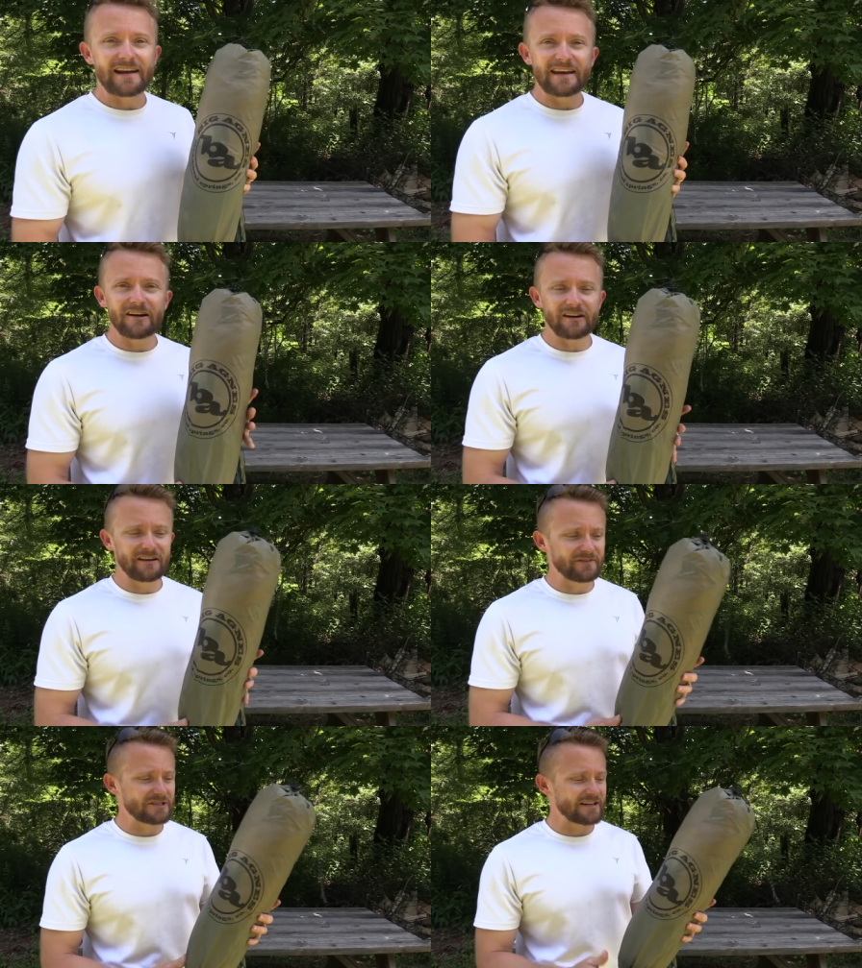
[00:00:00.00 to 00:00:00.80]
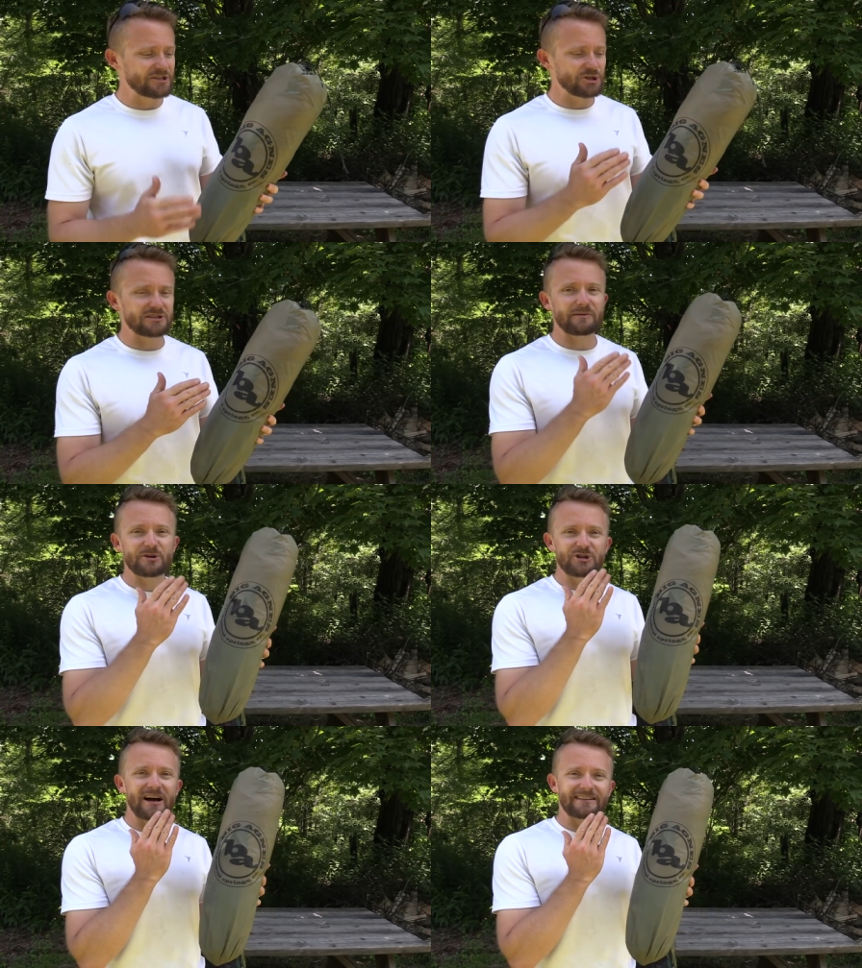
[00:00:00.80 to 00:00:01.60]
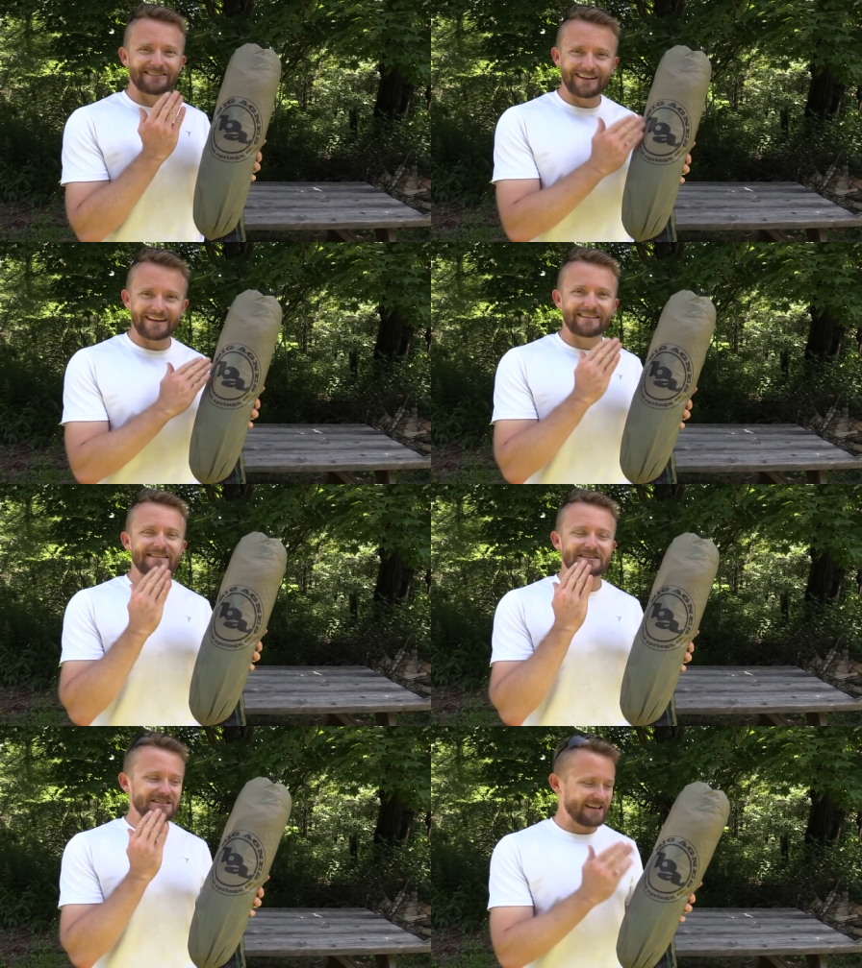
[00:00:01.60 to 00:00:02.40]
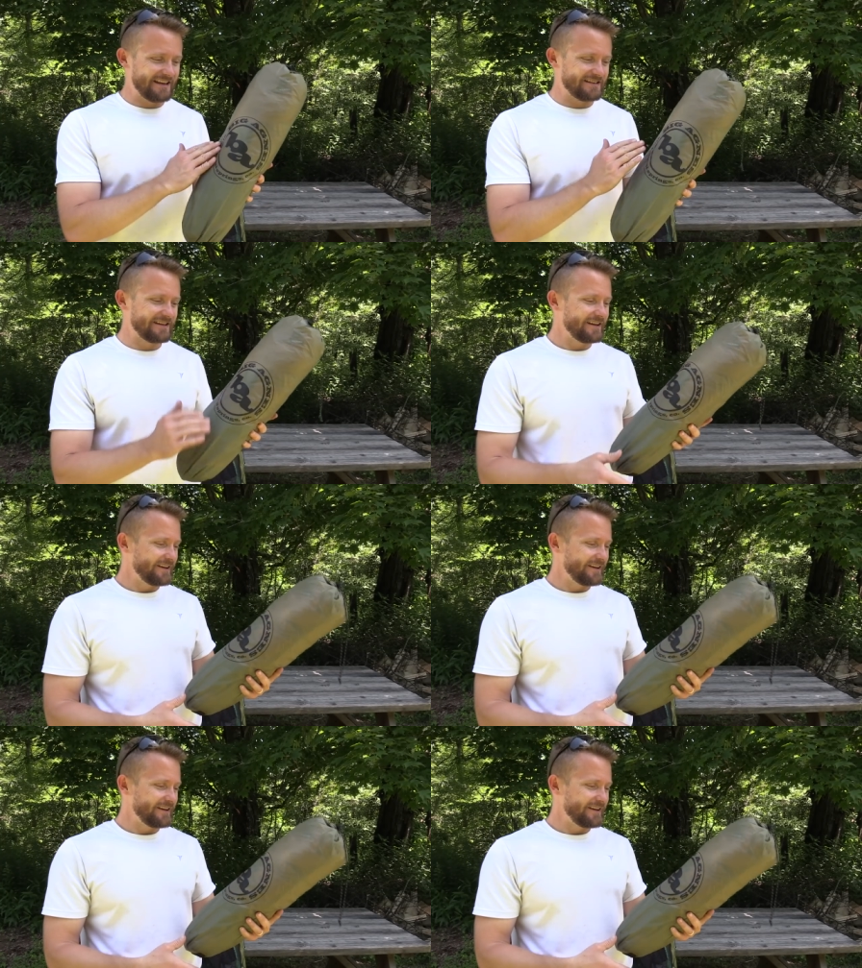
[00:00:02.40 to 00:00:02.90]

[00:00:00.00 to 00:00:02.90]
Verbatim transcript: I cannot emphasize just how much I like this tent.